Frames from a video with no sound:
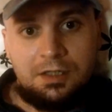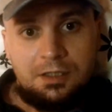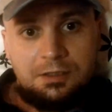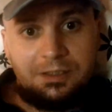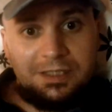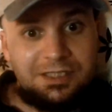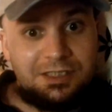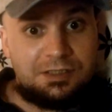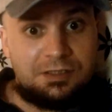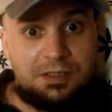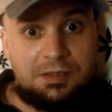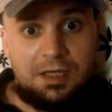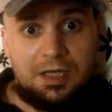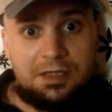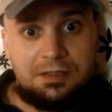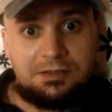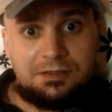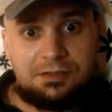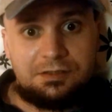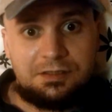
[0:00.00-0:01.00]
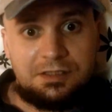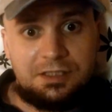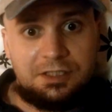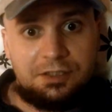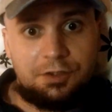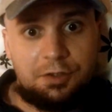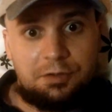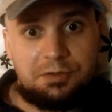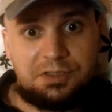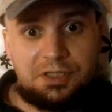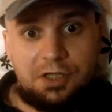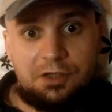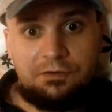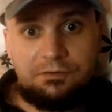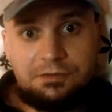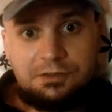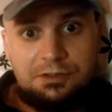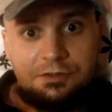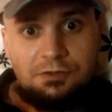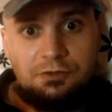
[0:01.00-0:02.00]
Let's not kid
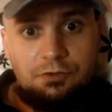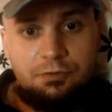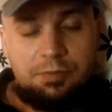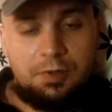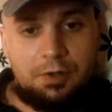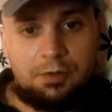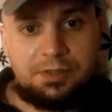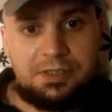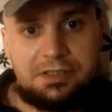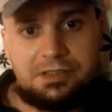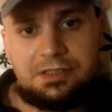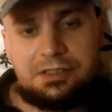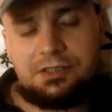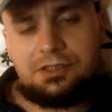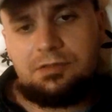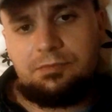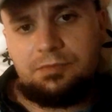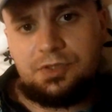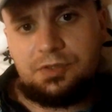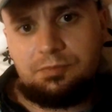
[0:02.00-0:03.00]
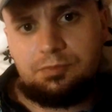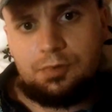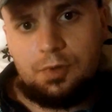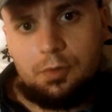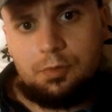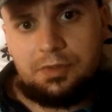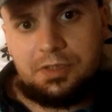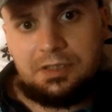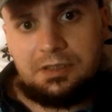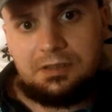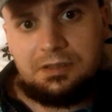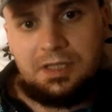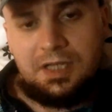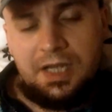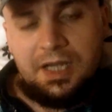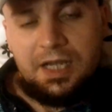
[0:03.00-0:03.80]
ourselves. The two party system is broken,